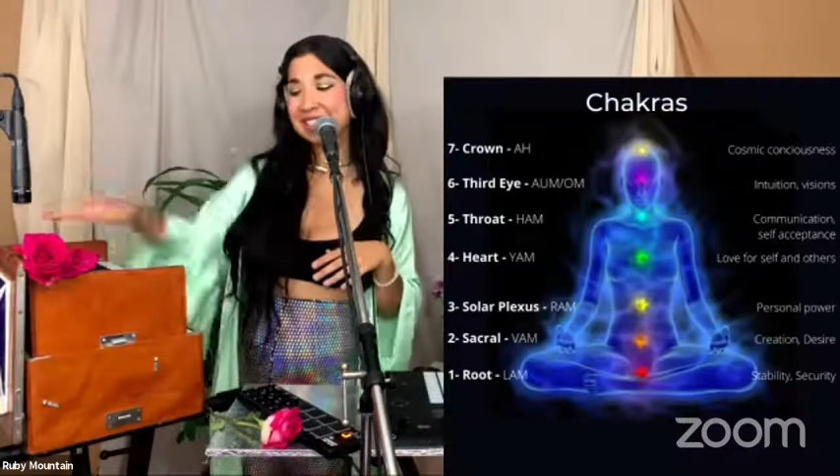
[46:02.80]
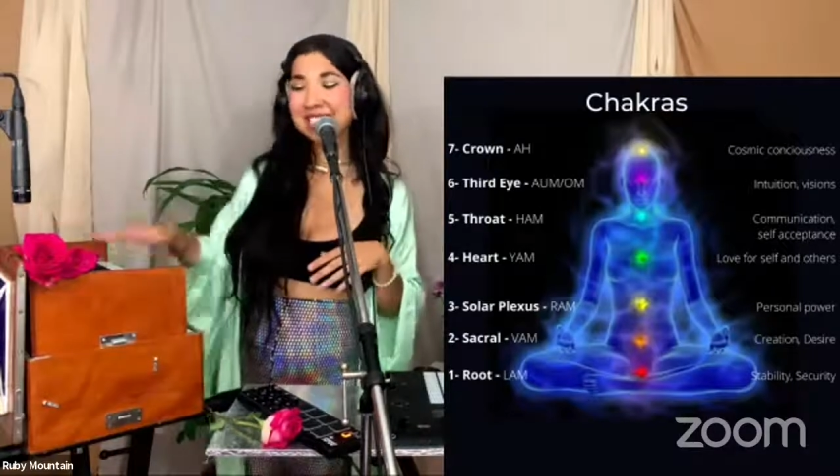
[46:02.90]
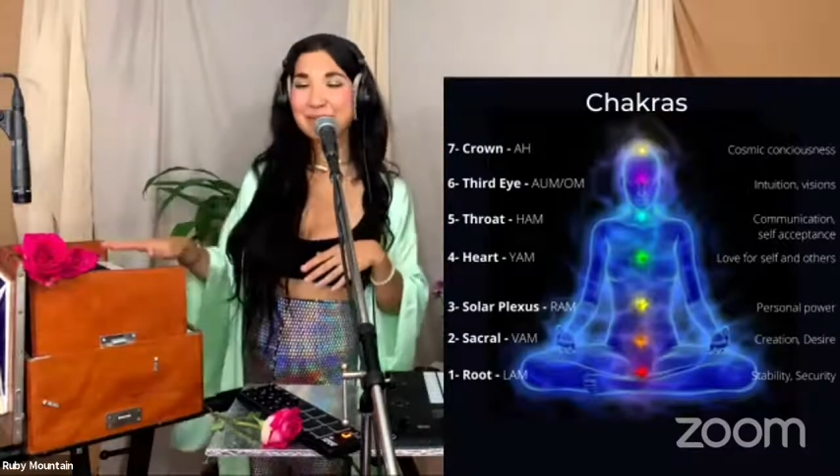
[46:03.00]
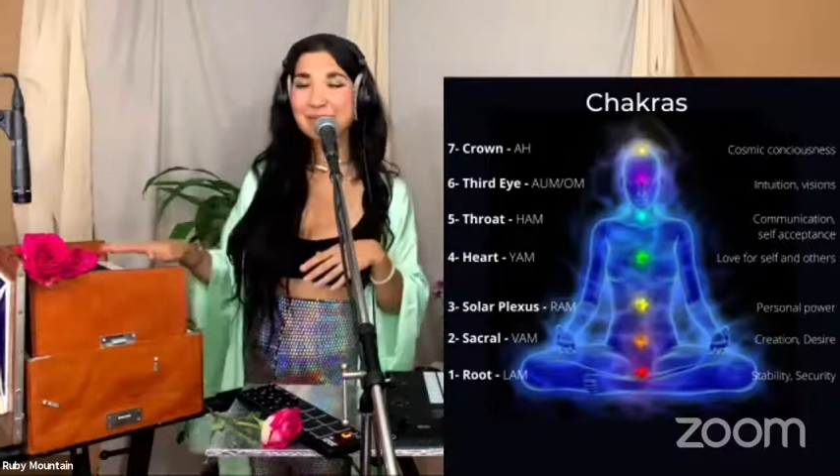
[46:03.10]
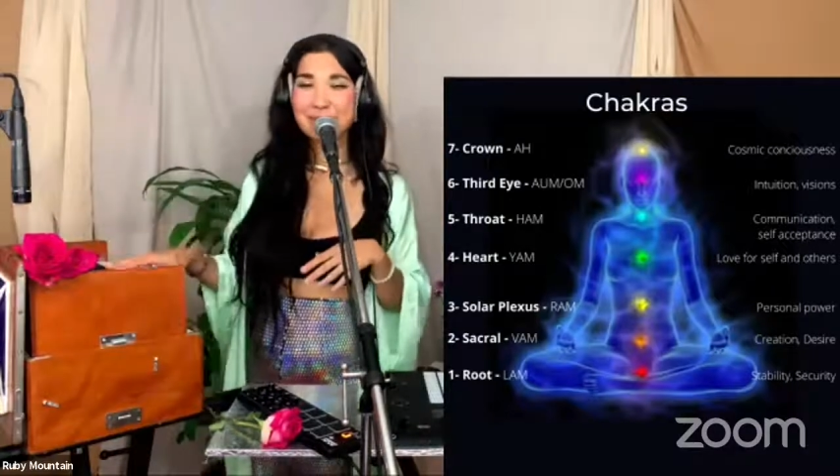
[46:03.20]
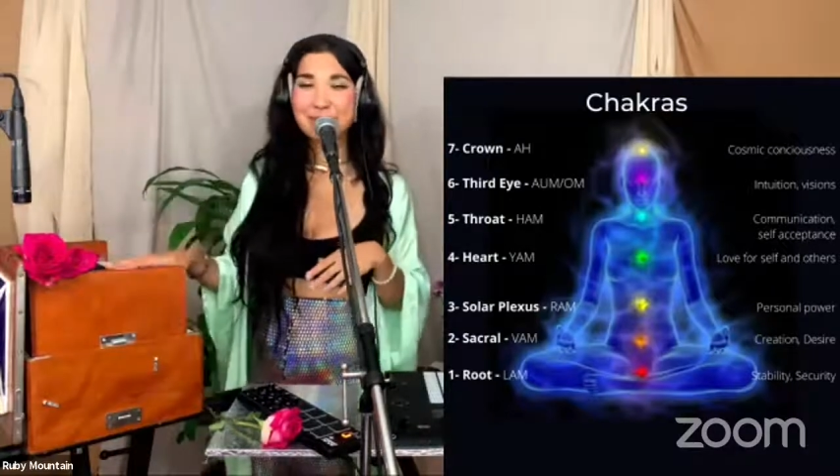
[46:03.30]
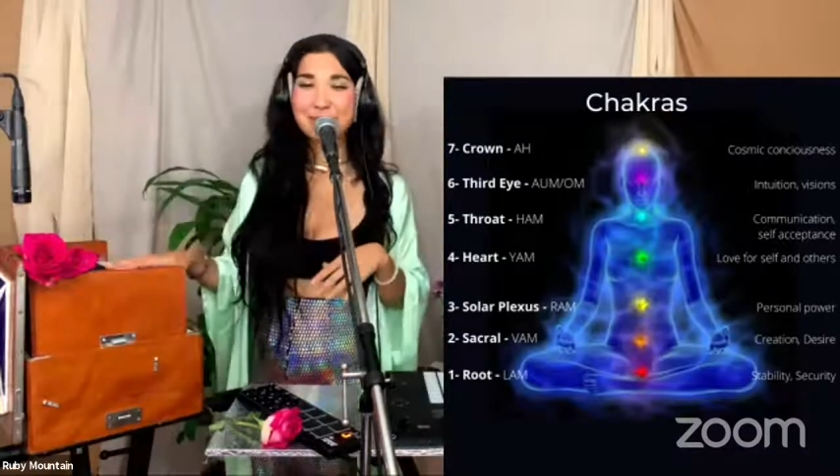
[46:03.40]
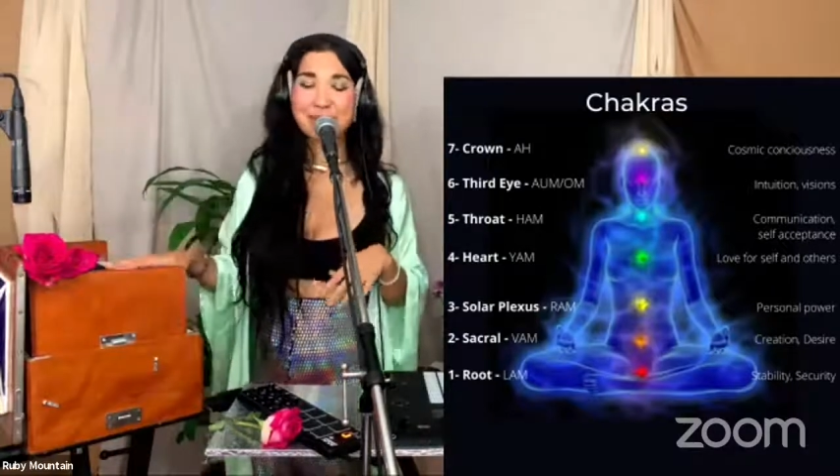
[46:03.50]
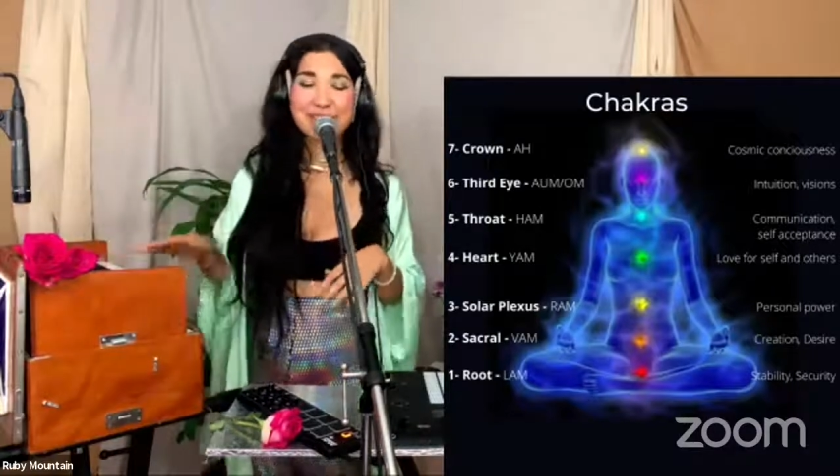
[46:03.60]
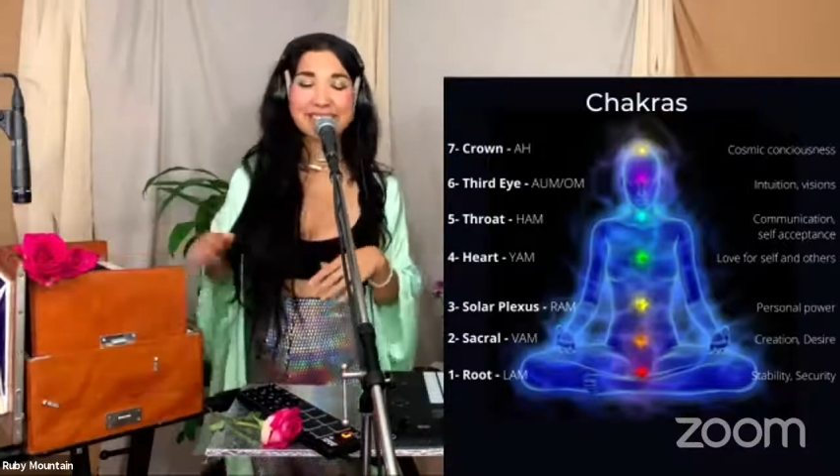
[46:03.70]
some
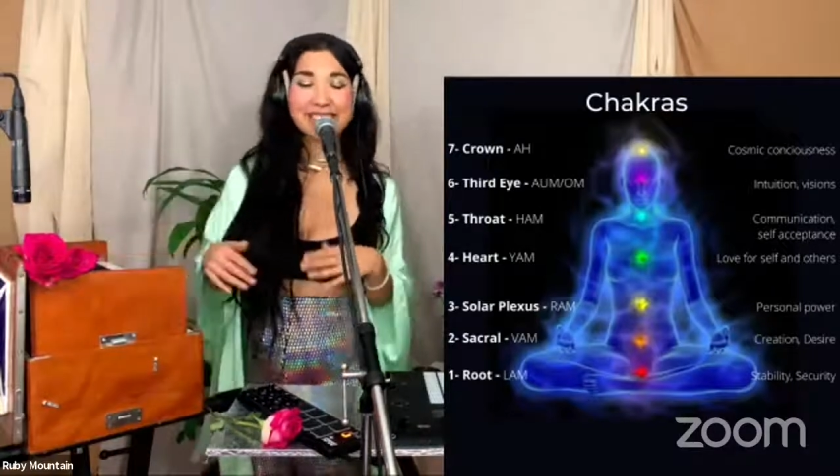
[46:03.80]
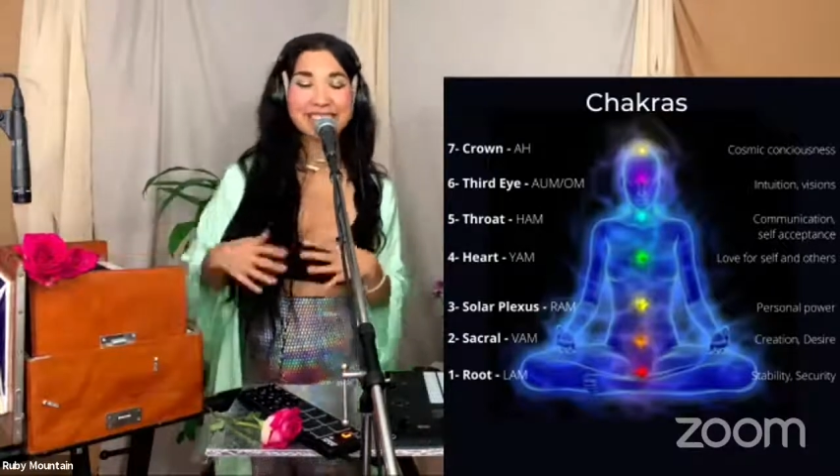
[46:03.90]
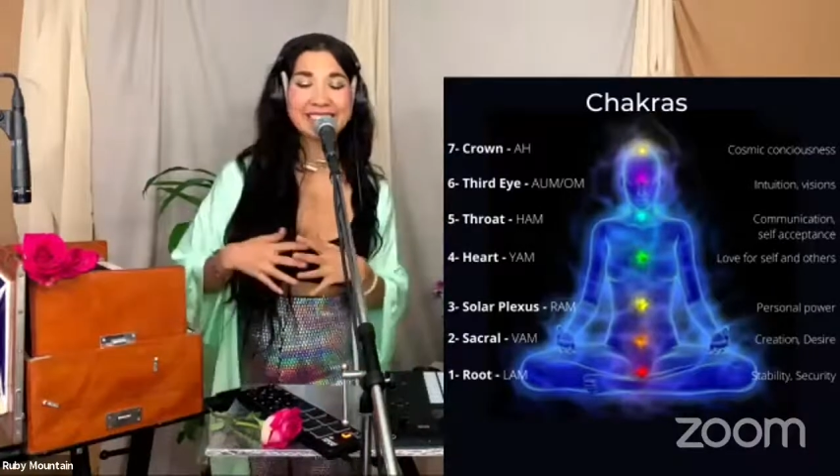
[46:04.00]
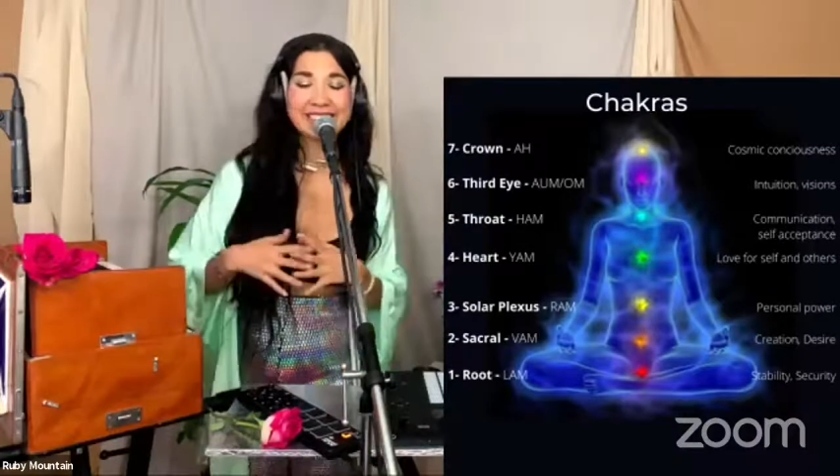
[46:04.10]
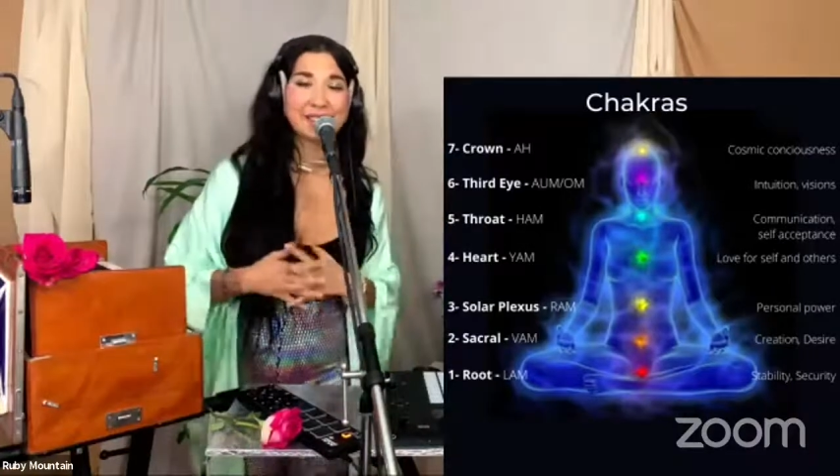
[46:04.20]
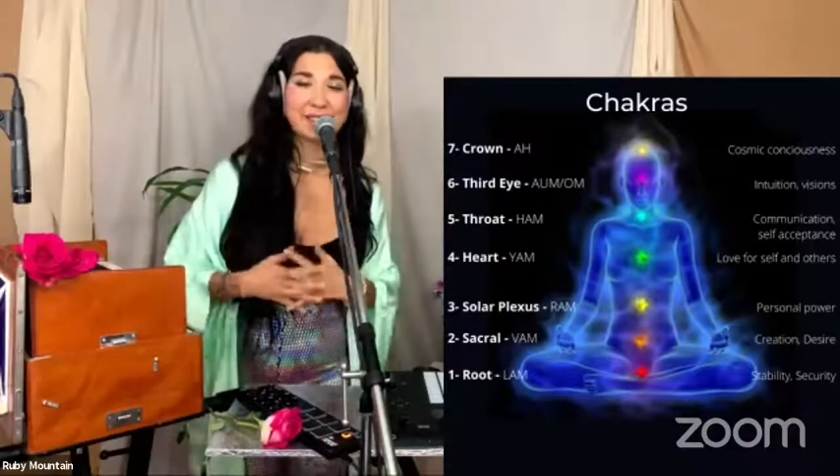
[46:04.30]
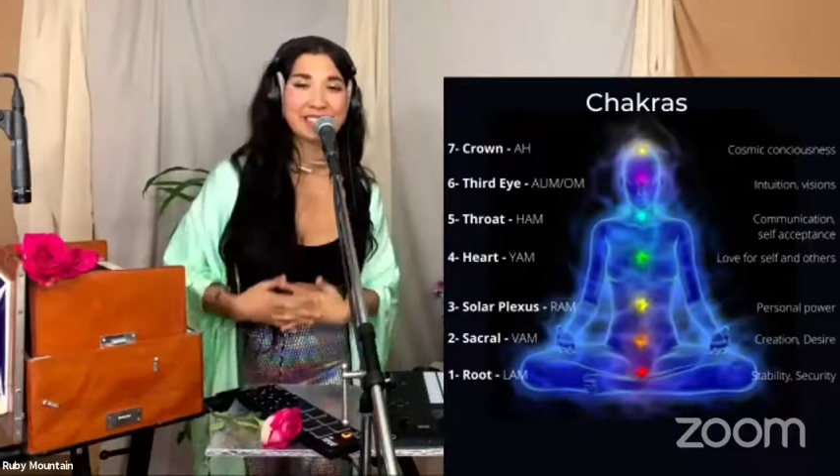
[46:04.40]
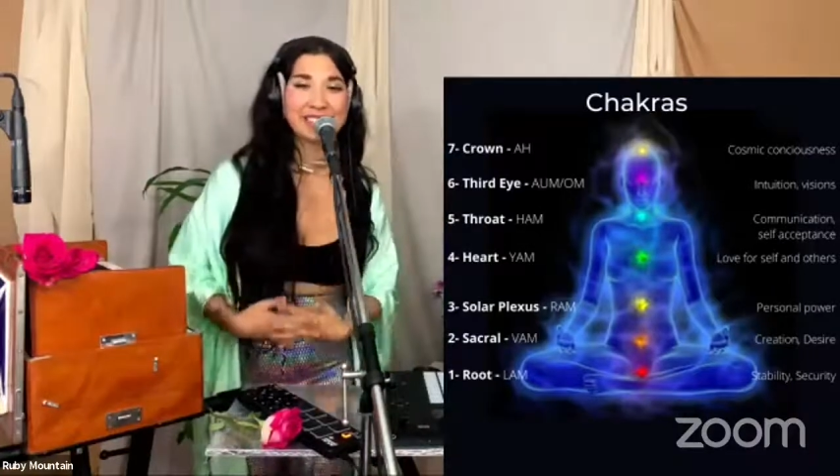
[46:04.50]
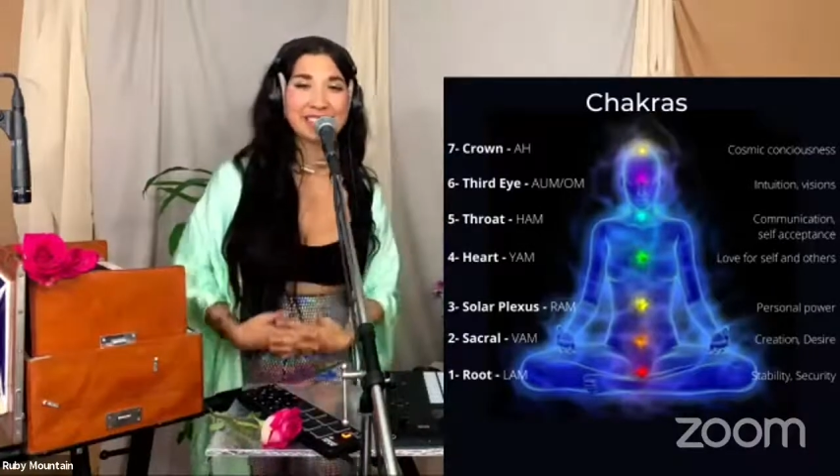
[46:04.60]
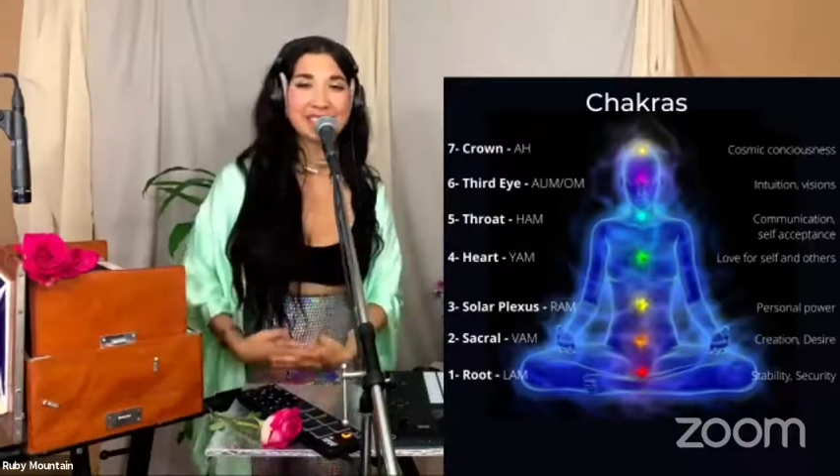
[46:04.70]
good stuff to
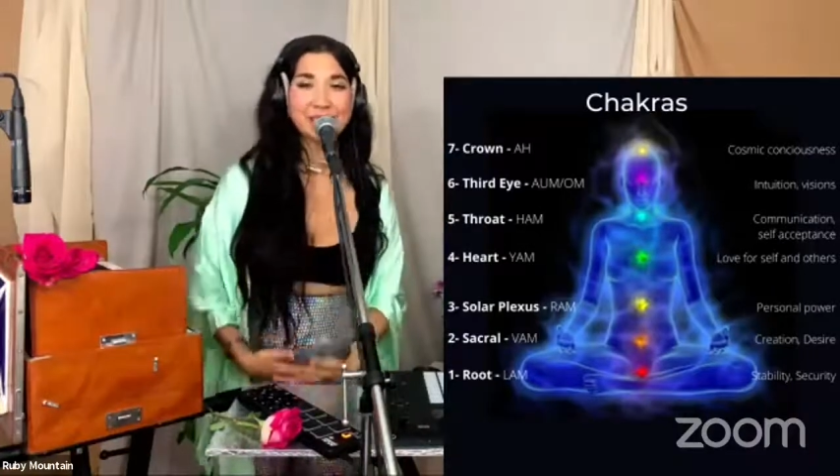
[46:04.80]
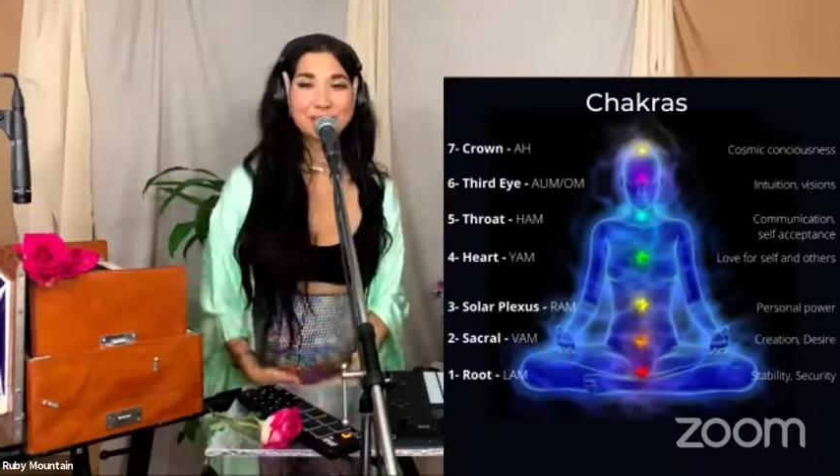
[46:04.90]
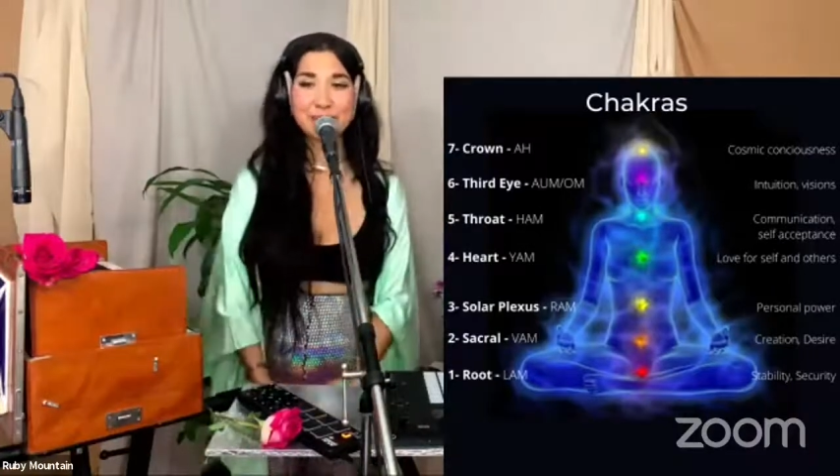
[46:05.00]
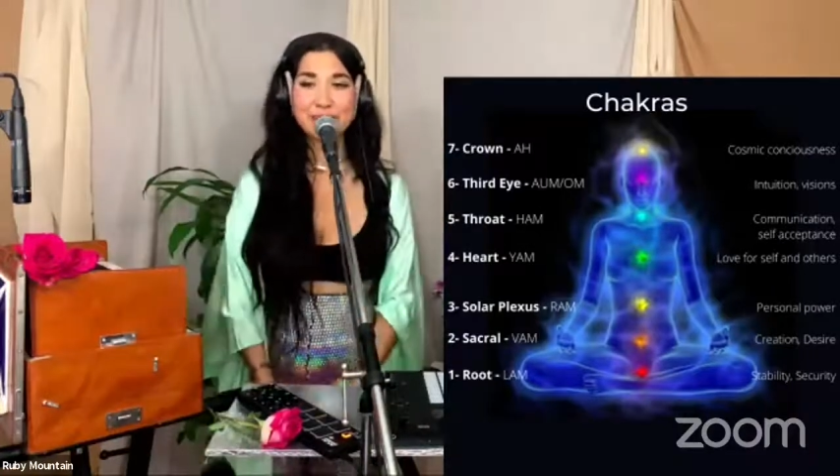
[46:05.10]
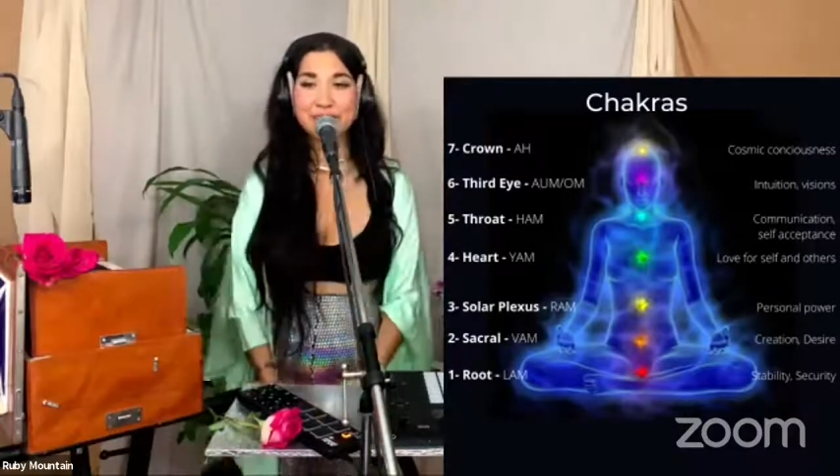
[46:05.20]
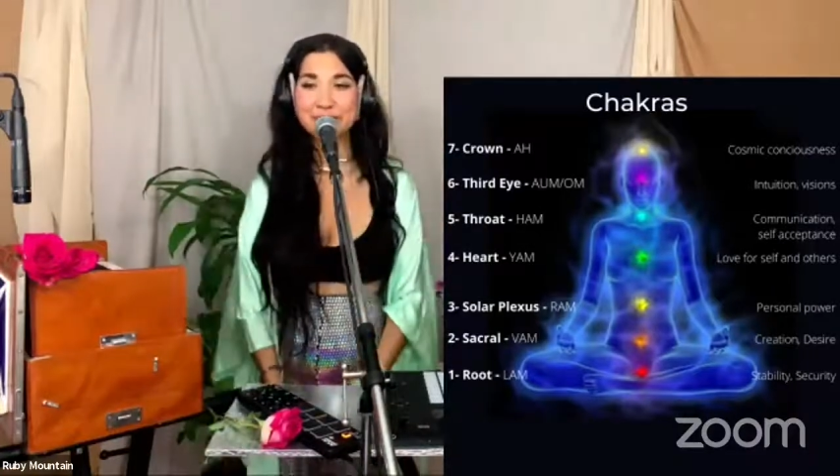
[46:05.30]
explore.